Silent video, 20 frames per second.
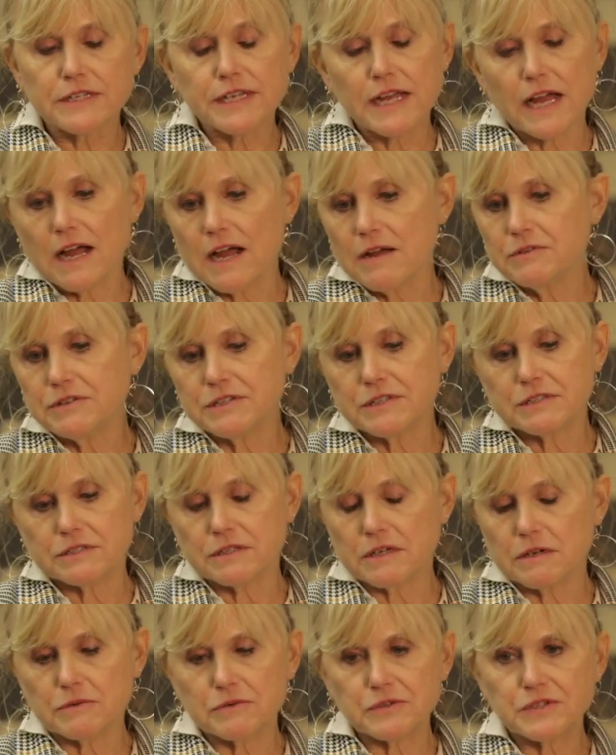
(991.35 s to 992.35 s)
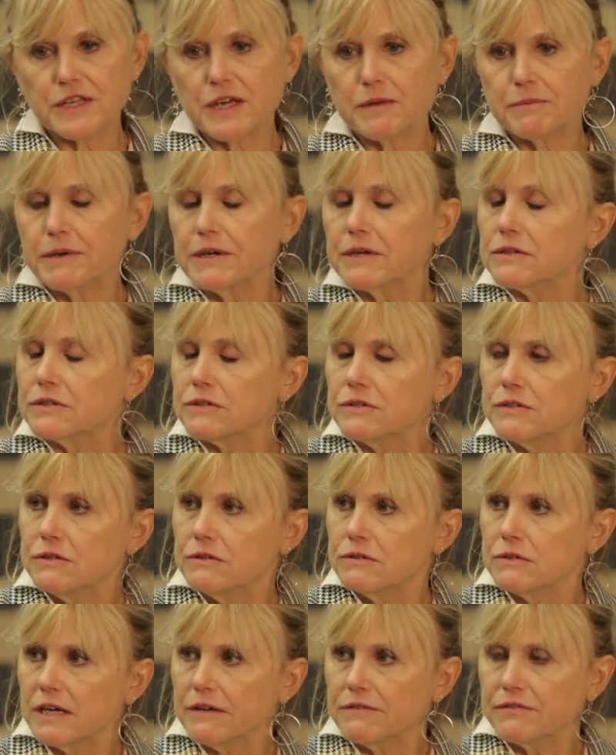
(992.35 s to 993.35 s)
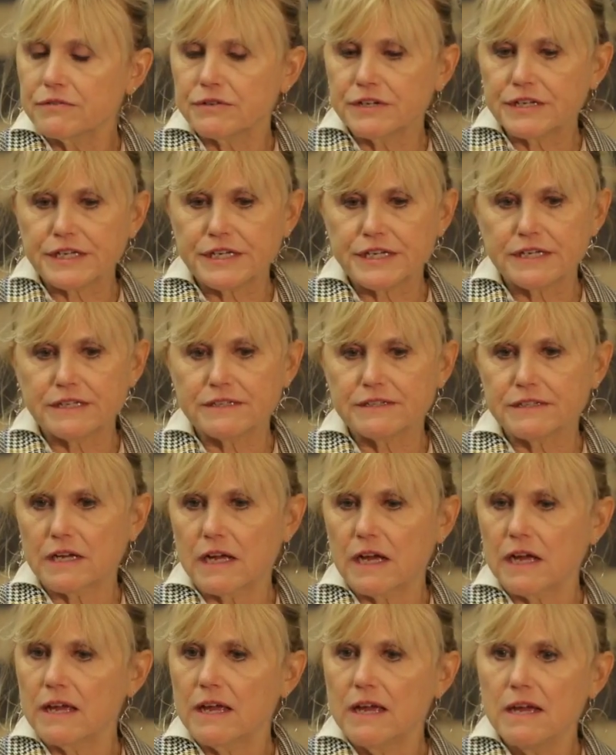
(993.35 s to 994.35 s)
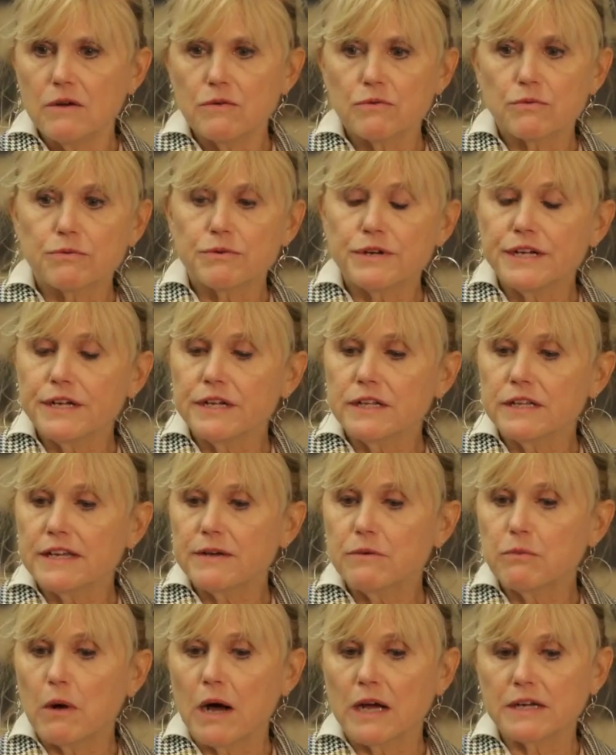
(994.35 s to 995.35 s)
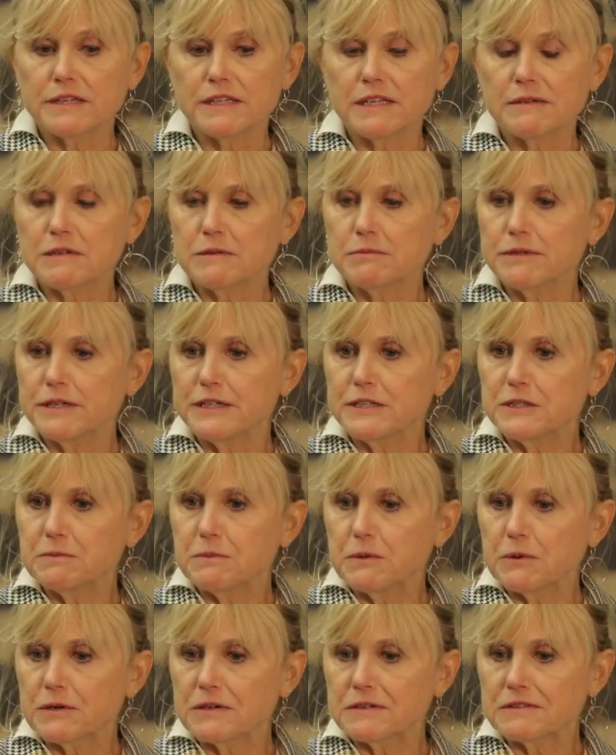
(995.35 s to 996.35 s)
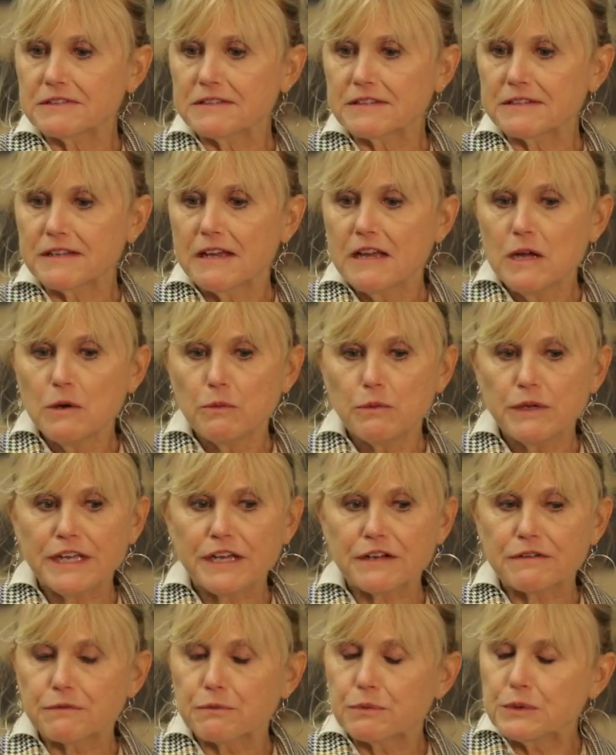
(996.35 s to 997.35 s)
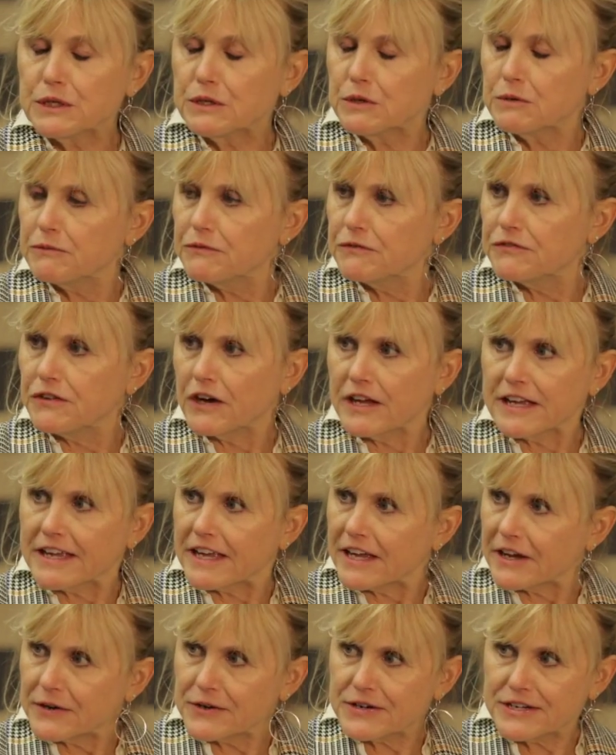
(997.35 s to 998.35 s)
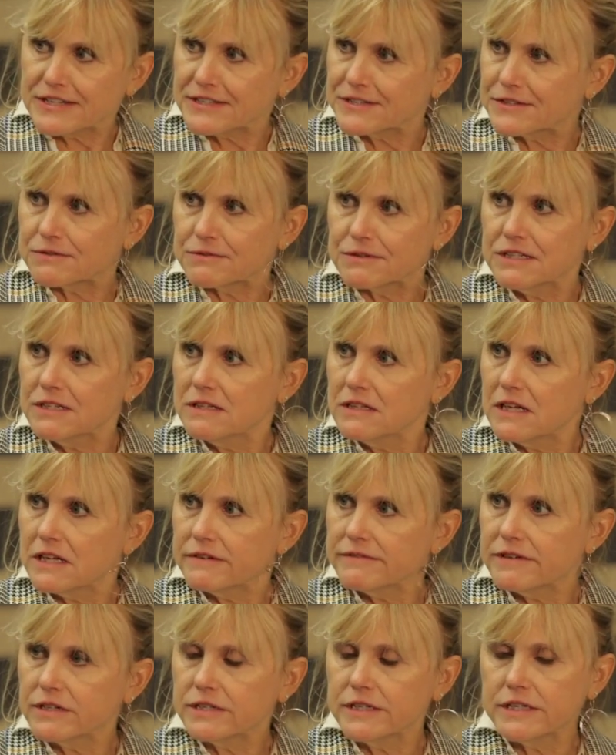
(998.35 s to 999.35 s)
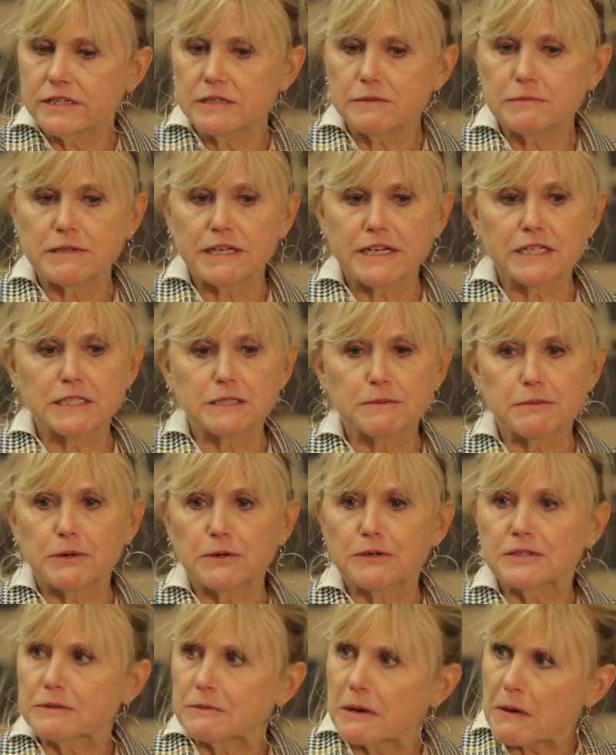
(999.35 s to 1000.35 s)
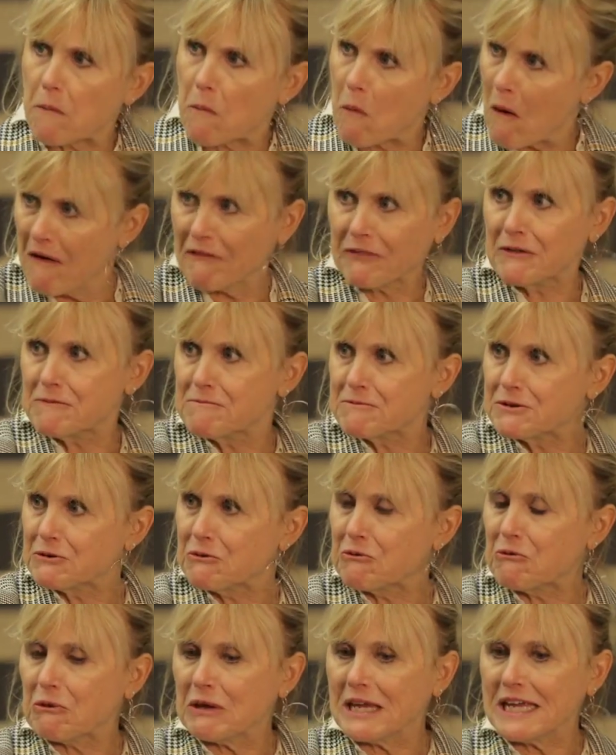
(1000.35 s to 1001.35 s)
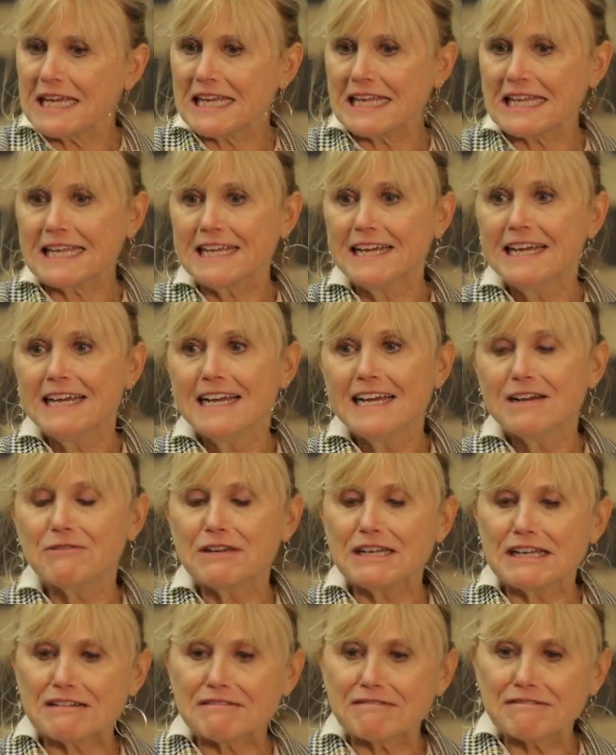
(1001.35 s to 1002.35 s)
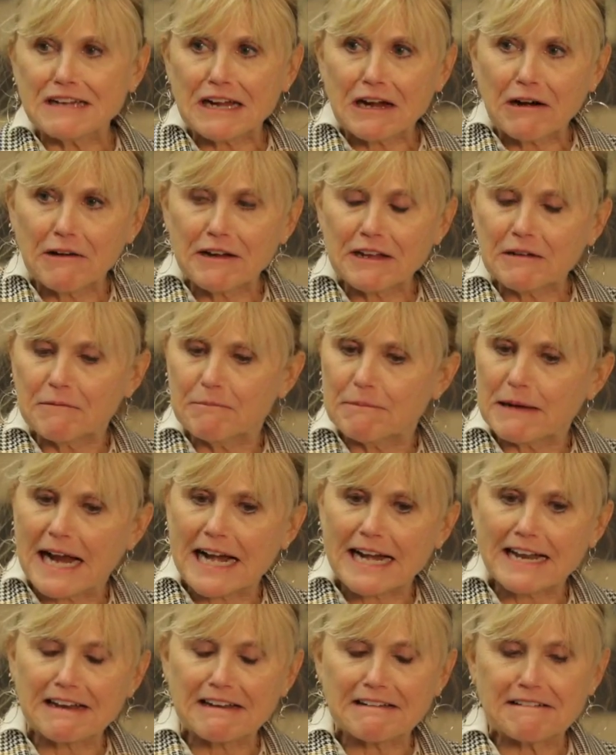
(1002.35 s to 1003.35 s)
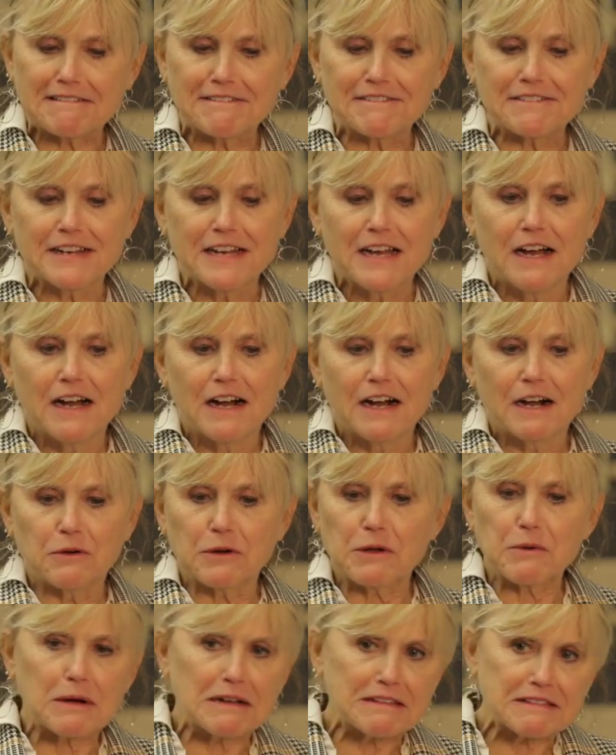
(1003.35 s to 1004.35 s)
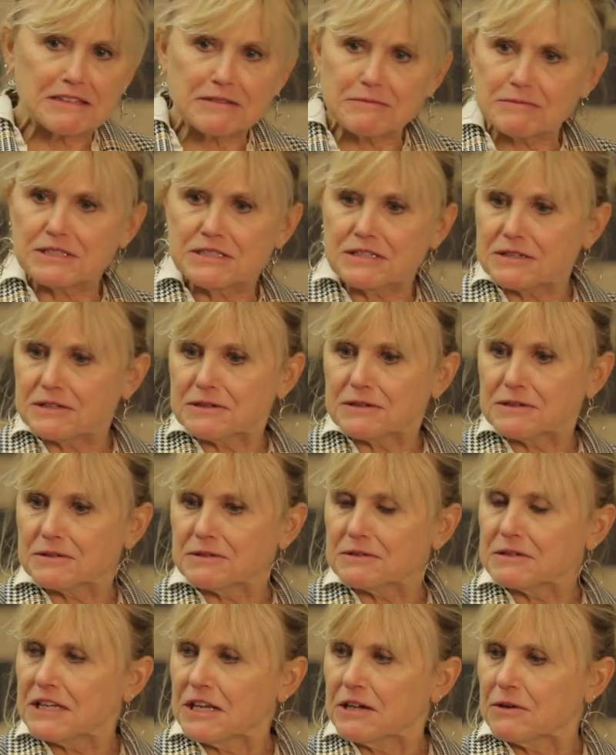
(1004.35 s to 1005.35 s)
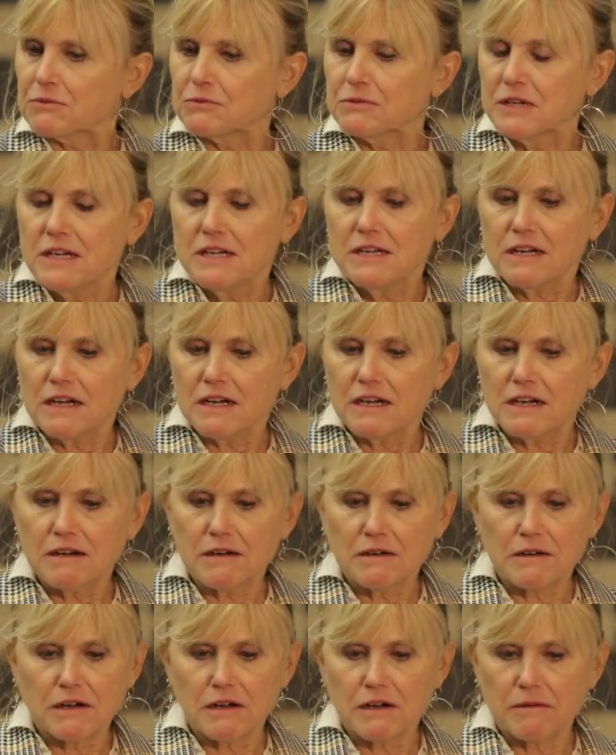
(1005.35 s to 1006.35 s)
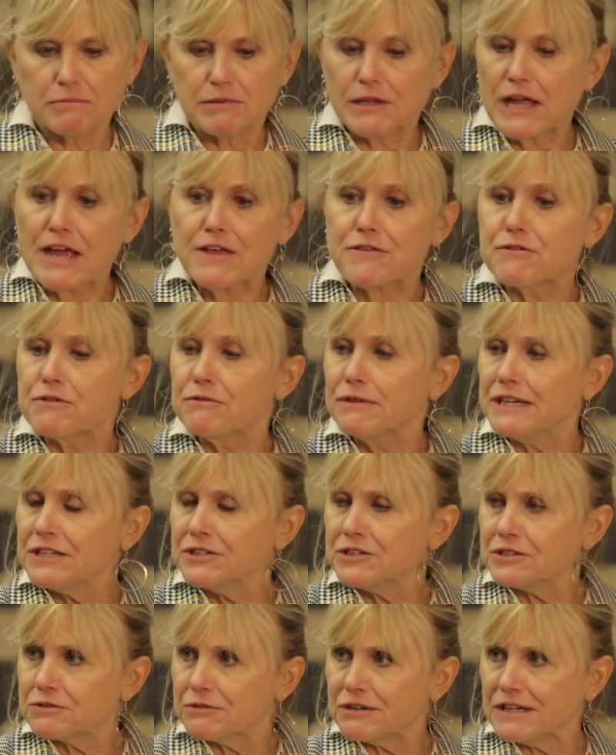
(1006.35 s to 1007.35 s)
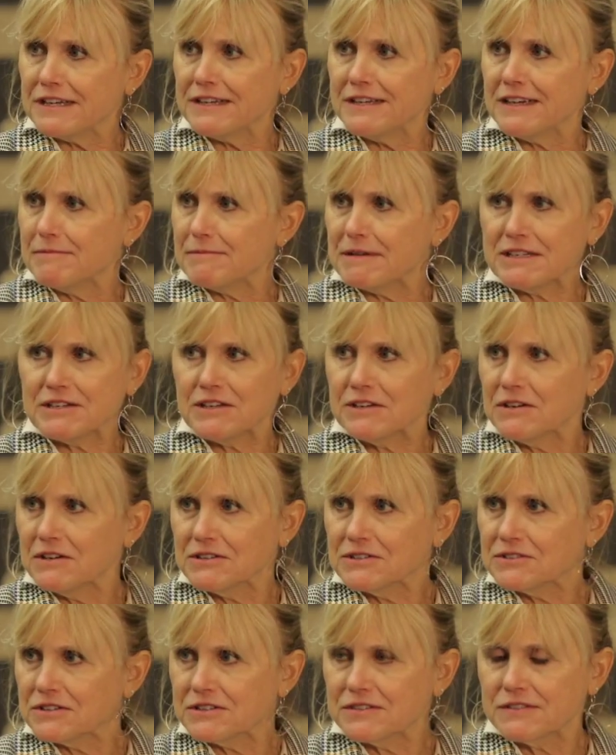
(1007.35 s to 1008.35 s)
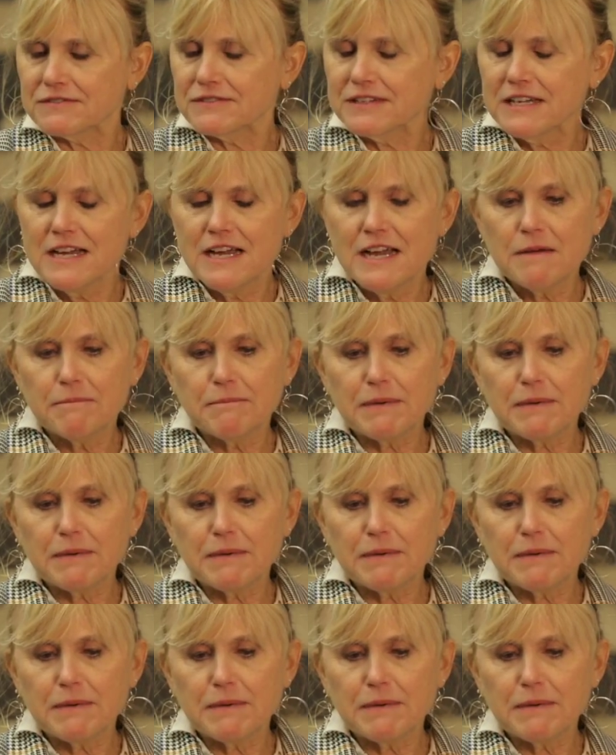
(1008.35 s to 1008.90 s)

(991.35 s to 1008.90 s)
certainly I was that parent too. I have three kids, and I really wanted them to play sports, and we get a real vicarious thrill out of our kids playing sports, and we want them to win. We get very competitive. We want them to, you know, play through injury. I mean, you know, all sorts of.